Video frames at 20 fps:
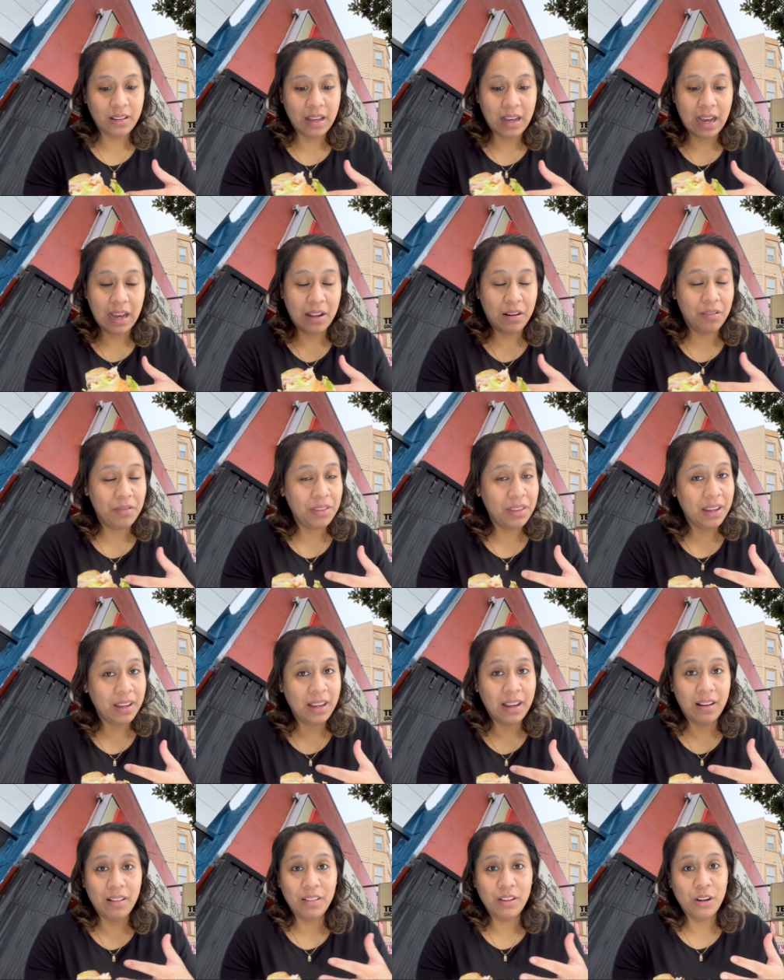I don't think
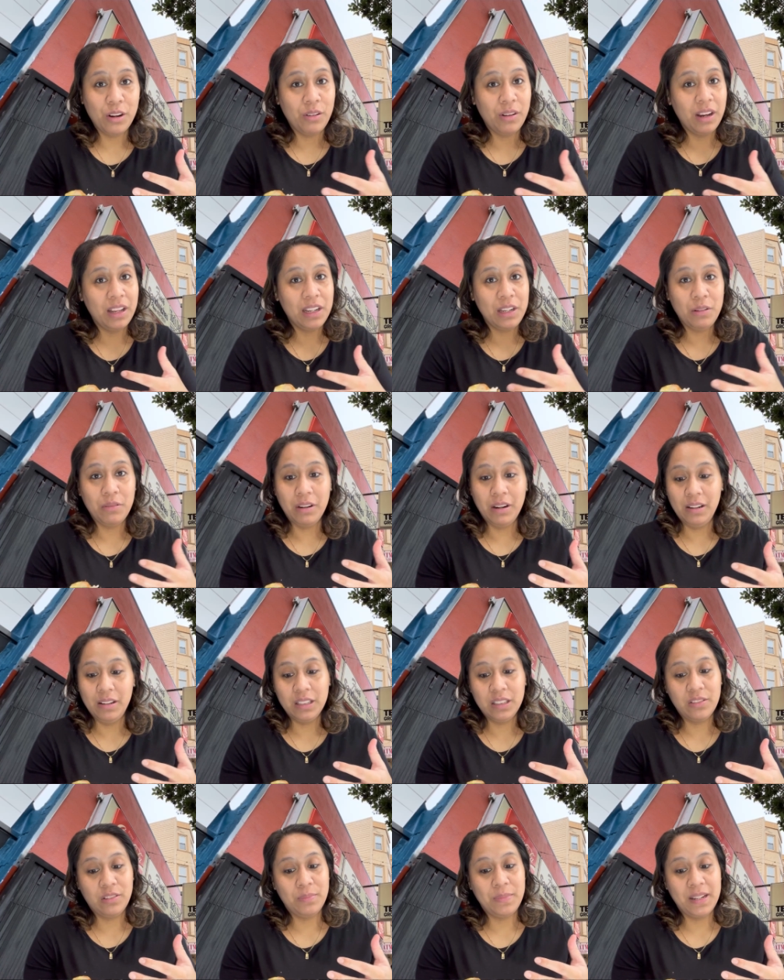I'll go anywhere
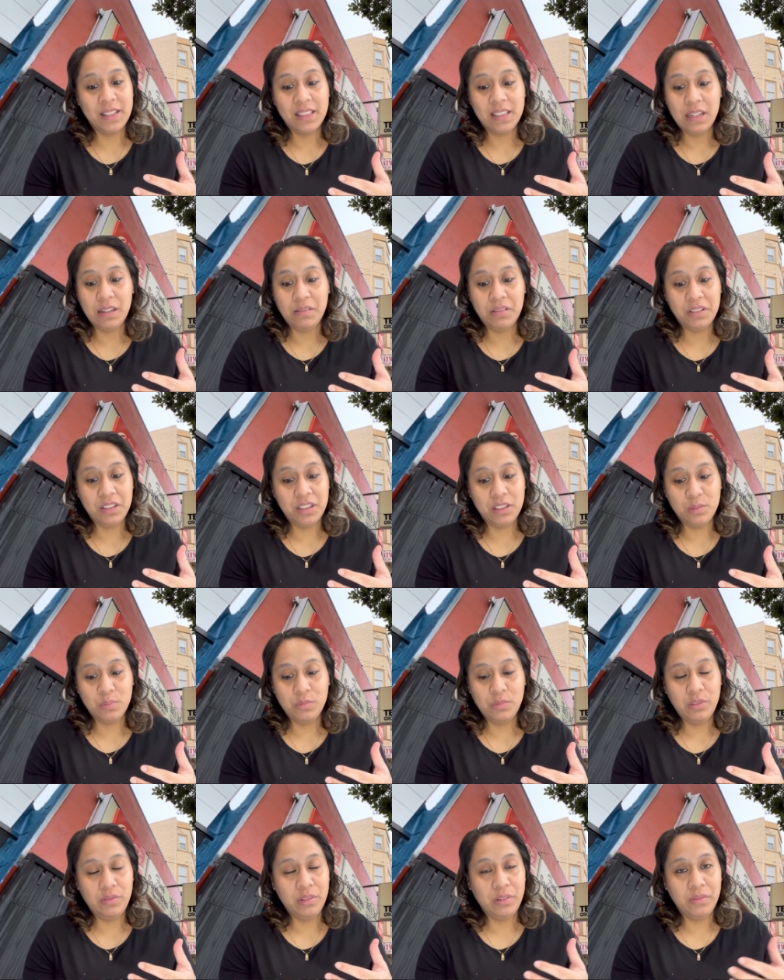else for my sandwiches
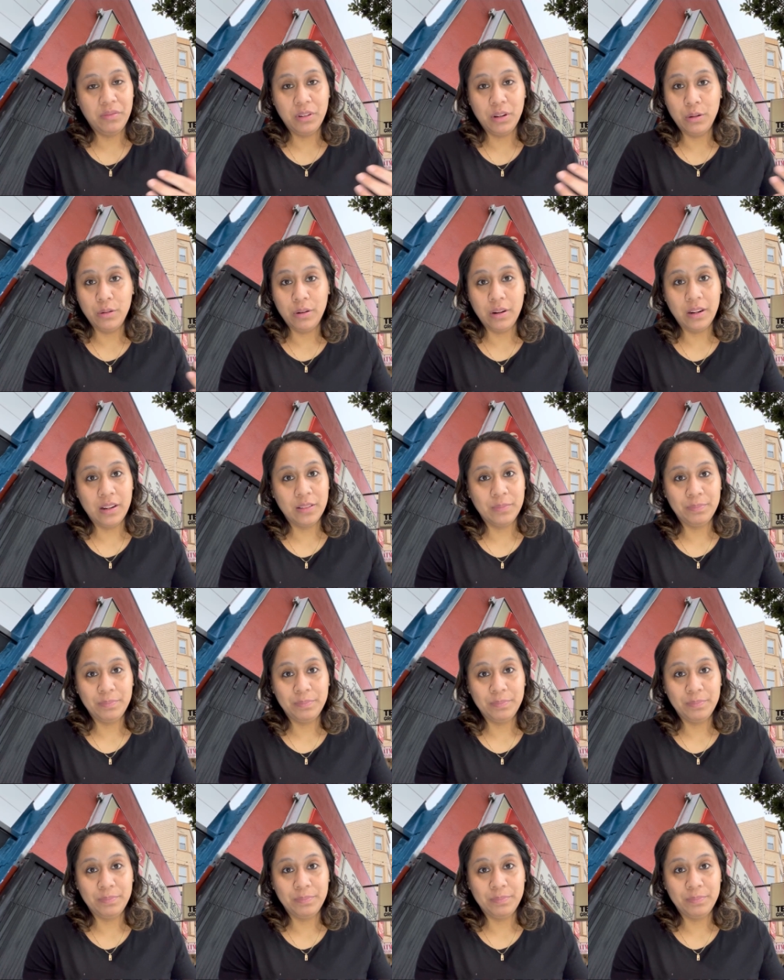moving forward.